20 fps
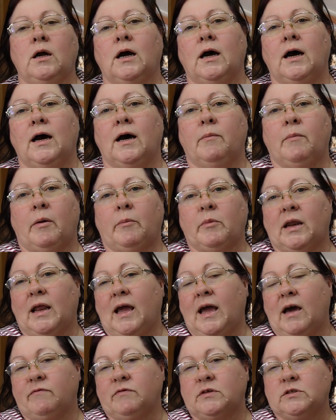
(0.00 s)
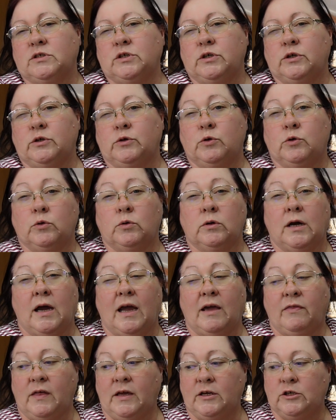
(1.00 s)
I'm going to have to do, I
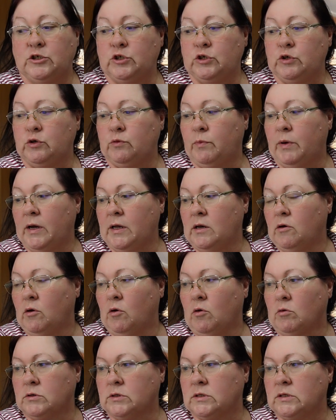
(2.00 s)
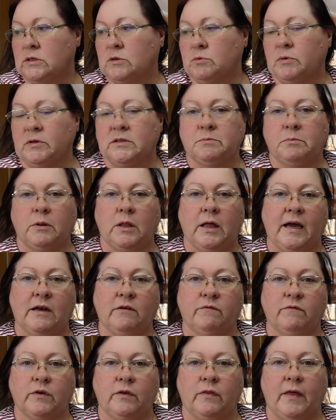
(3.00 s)
think, 2 buttonholes is what's
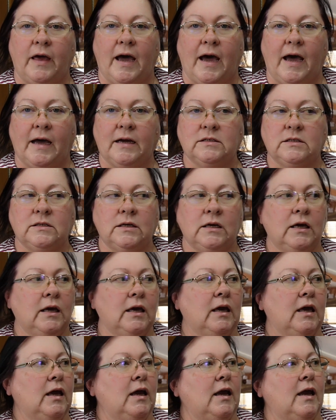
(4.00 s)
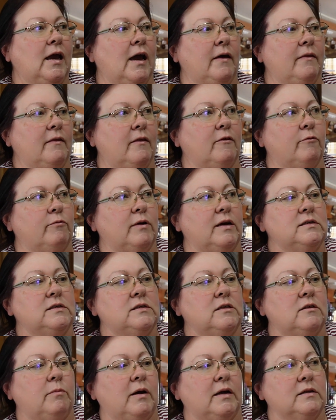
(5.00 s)
planned for that. And then the rest
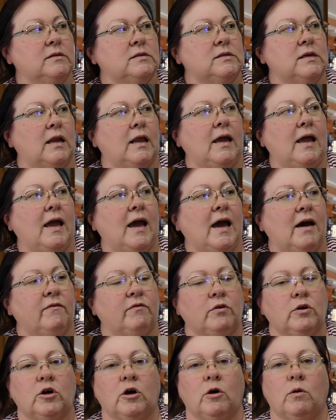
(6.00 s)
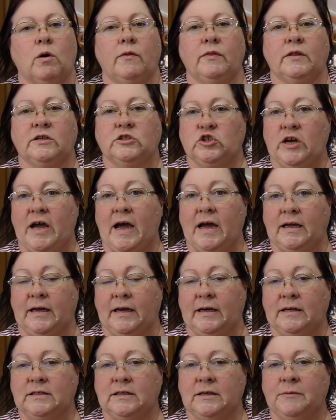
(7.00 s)
of the buttons that I have will go on the
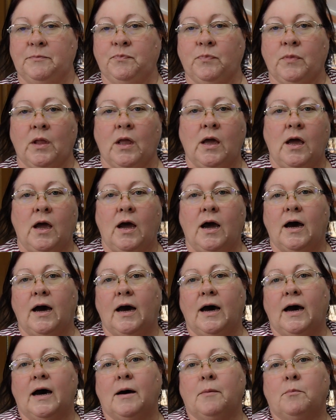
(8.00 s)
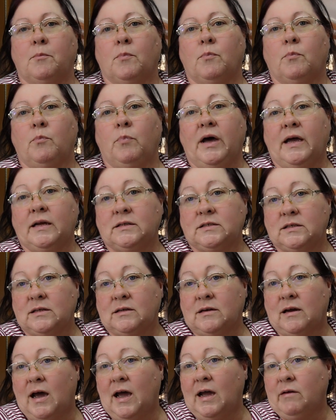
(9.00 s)
jacket. But
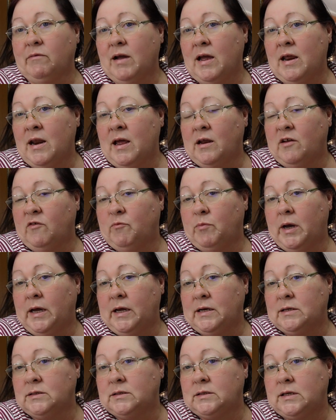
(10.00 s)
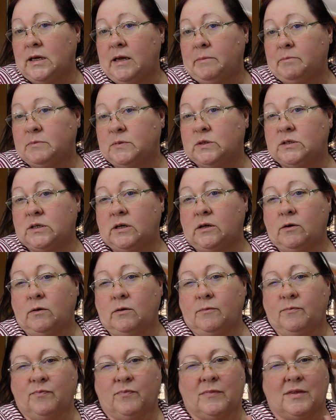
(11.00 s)
I ran out of bias tape,
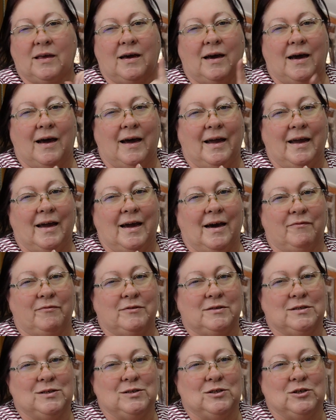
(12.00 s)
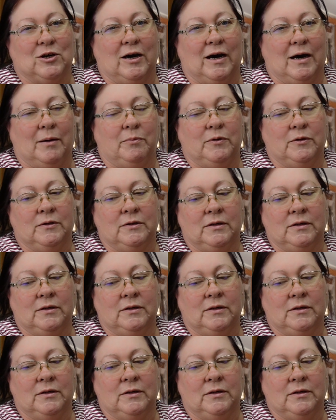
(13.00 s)
so I have to stop.